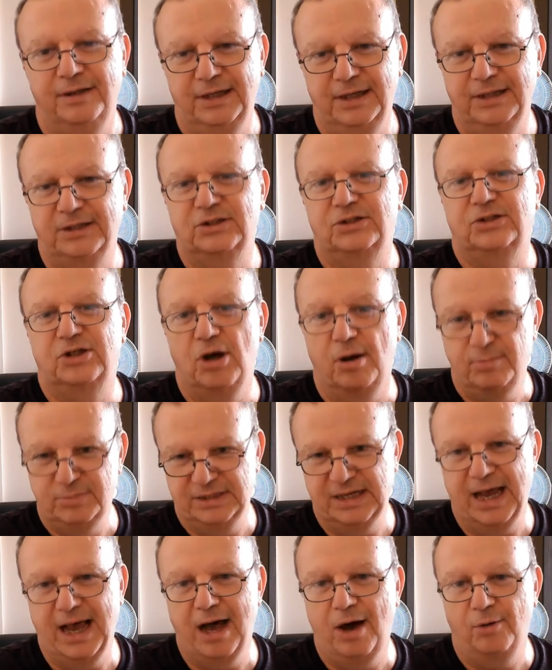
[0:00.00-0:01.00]
it comes
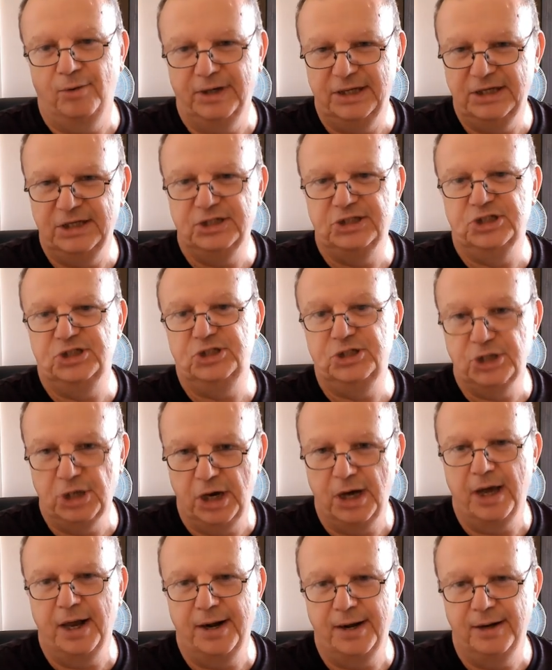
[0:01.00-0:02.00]
out and it's
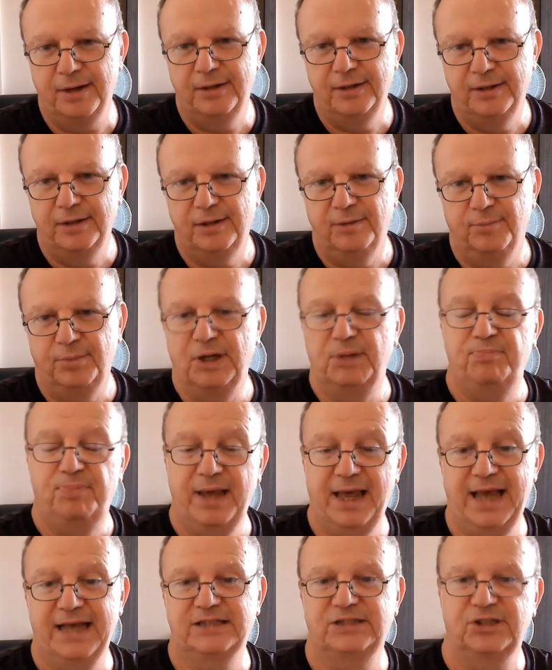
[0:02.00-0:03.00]
done. But it
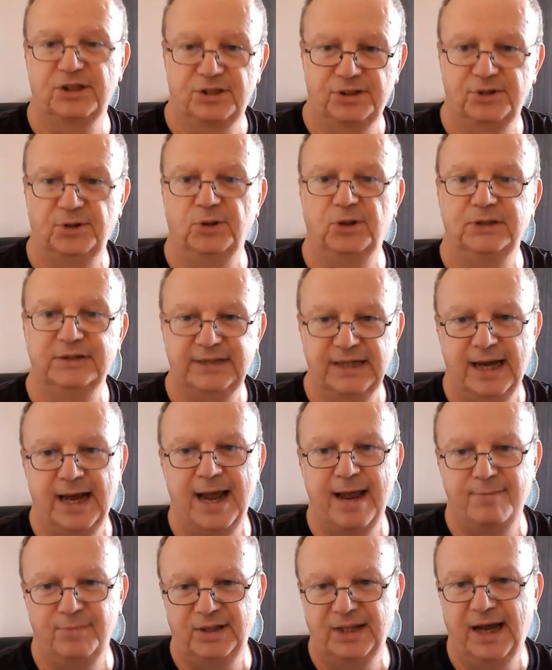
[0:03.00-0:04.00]
passed the third
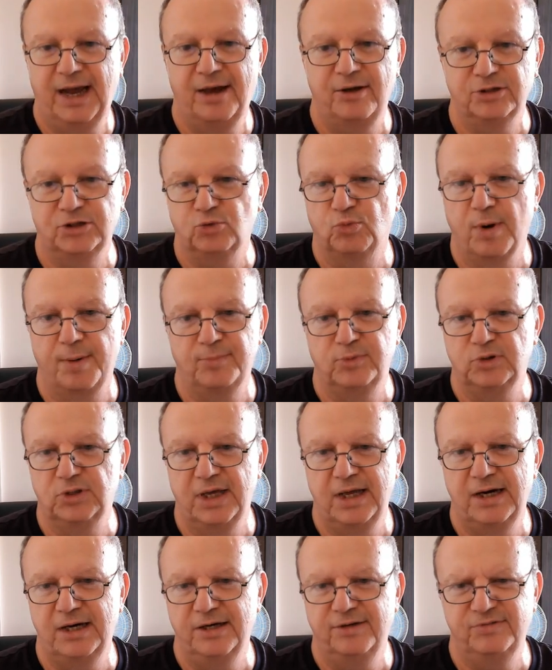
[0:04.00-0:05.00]
time in the House of
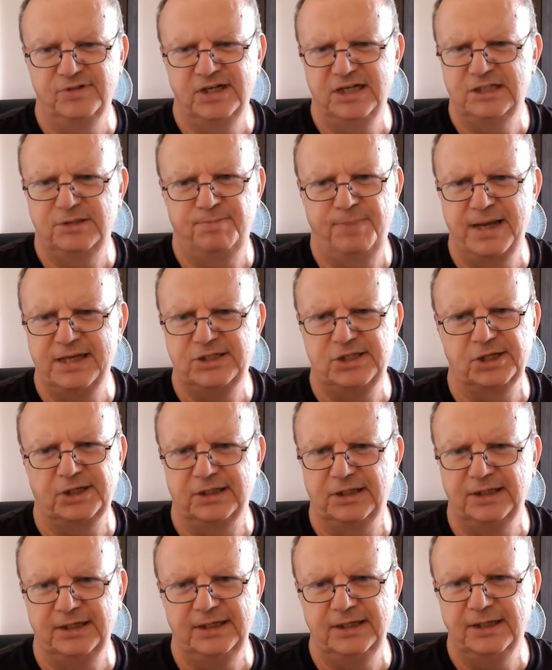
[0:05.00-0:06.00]
Representatives. And it's
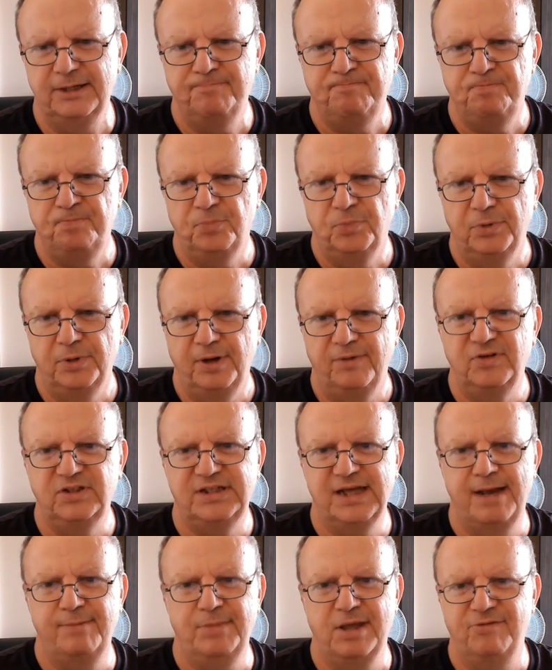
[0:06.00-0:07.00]
basically, every
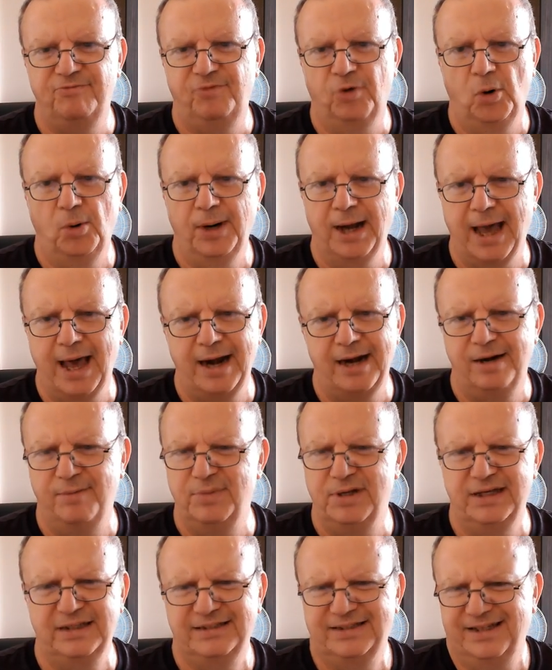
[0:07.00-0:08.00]
time they vote on it, I
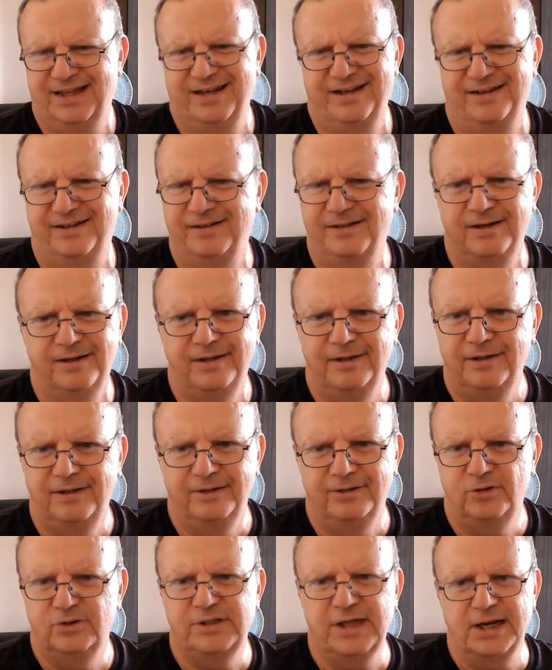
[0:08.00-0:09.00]
mean, it's like,
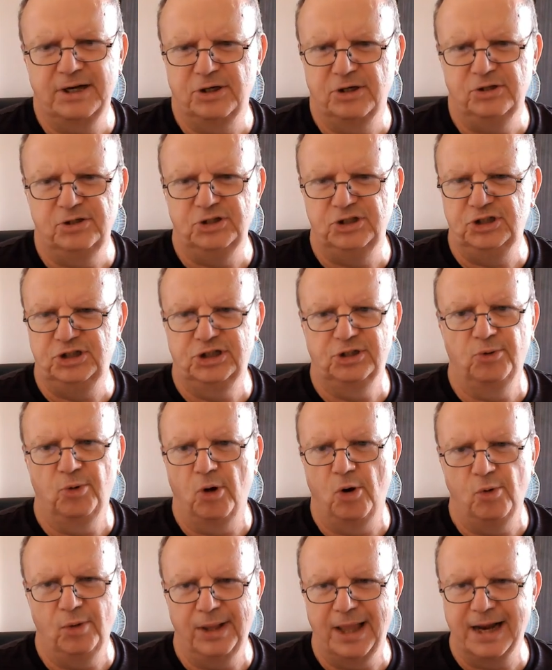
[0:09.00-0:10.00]
there's like
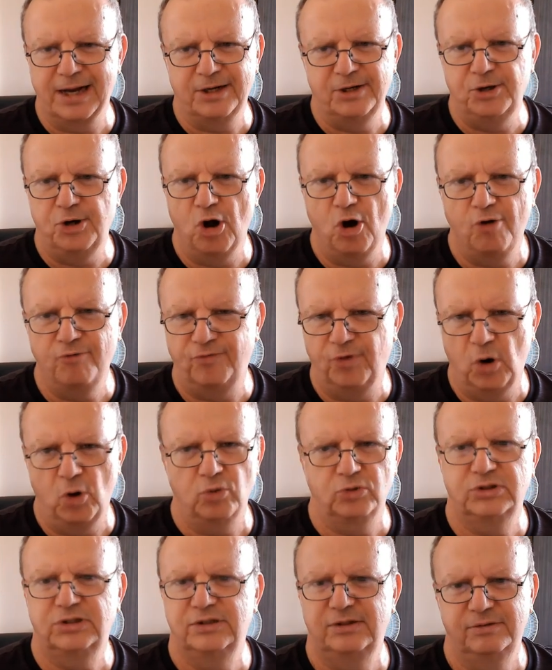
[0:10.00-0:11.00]
zero, like no
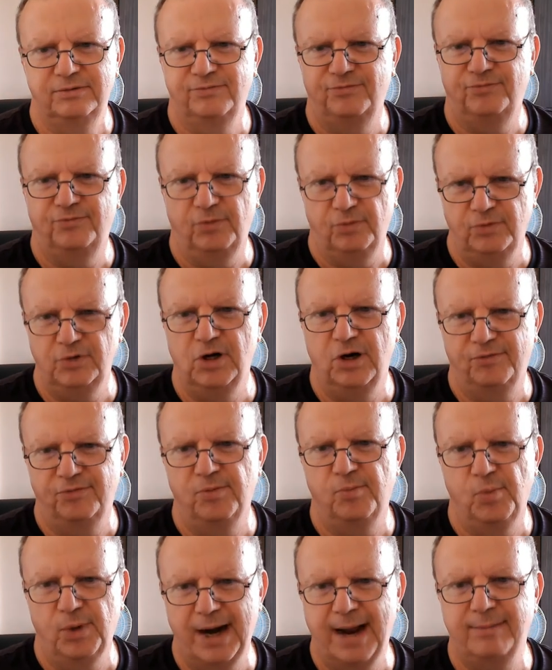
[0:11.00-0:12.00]
votes,
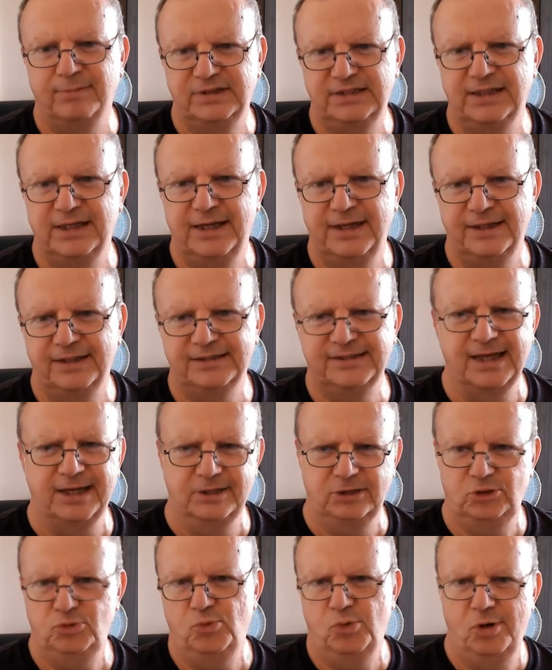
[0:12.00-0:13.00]
from what I'm seeing. It's
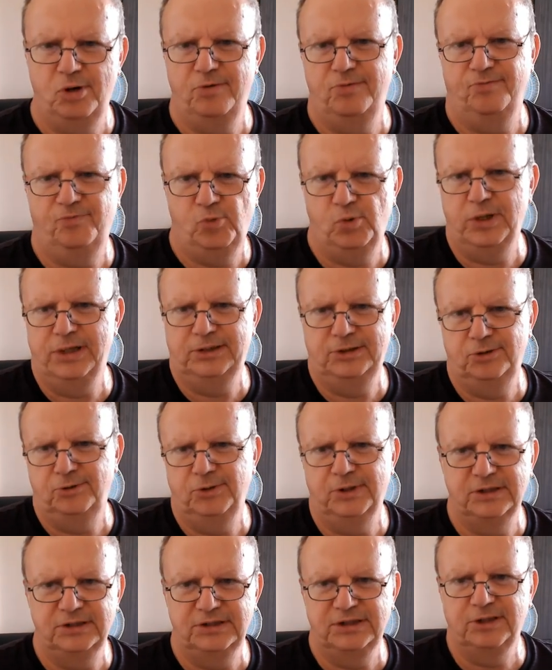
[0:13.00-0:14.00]
like 242
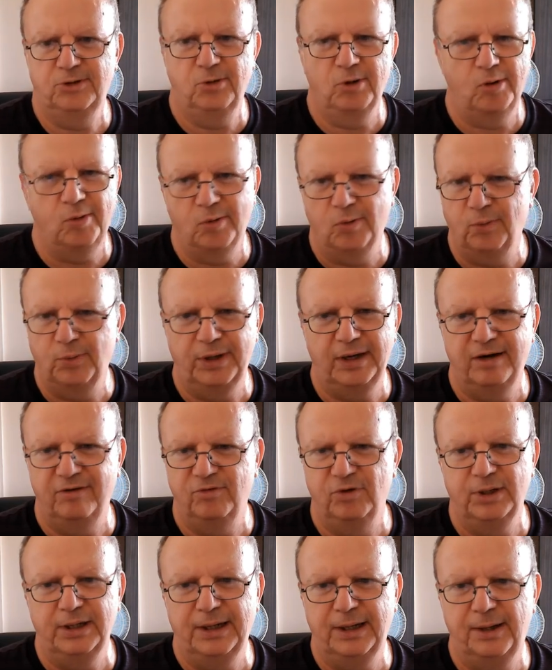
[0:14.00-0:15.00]
to zero or
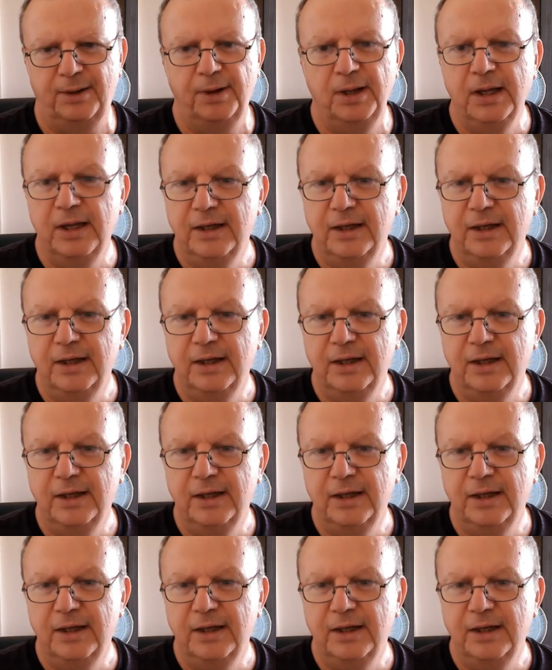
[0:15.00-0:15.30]
whatever, you know.